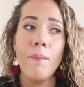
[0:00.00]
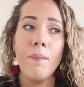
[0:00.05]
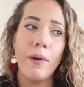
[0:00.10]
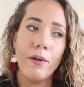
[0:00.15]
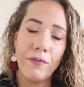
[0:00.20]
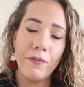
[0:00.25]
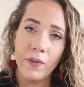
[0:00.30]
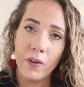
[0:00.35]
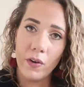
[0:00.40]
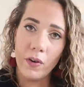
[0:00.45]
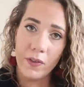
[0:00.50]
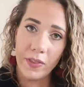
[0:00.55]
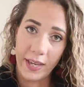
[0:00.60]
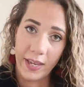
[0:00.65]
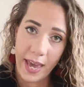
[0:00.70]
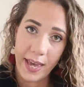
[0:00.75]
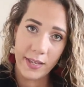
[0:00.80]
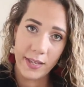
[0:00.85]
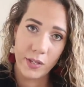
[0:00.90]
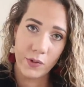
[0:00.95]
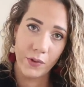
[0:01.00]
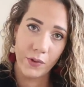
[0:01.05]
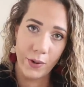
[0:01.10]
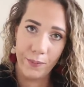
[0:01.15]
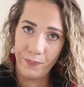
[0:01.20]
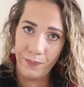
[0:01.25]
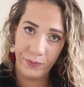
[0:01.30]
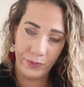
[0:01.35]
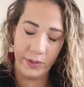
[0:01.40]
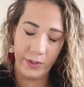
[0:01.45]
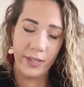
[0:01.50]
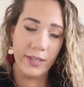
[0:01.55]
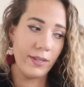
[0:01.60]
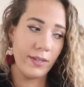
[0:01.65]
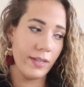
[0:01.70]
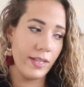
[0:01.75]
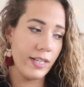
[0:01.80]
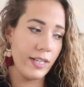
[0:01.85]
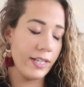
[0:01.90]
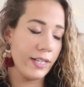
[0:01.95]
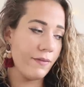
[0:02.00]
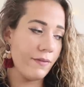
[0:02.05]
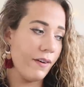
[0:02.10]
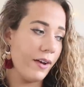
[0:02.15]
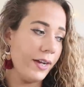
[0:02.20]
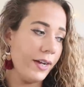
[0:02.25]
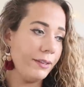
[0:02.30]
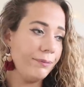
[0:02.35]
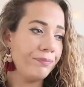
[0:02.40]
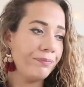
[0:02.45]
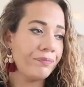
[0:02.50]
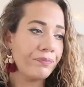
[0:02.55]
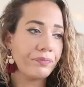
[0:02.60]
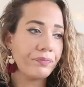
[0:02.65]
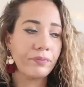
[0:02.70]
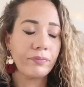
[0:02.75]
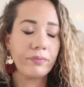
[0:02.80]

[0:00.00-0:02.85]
But for the guest room, this is fine.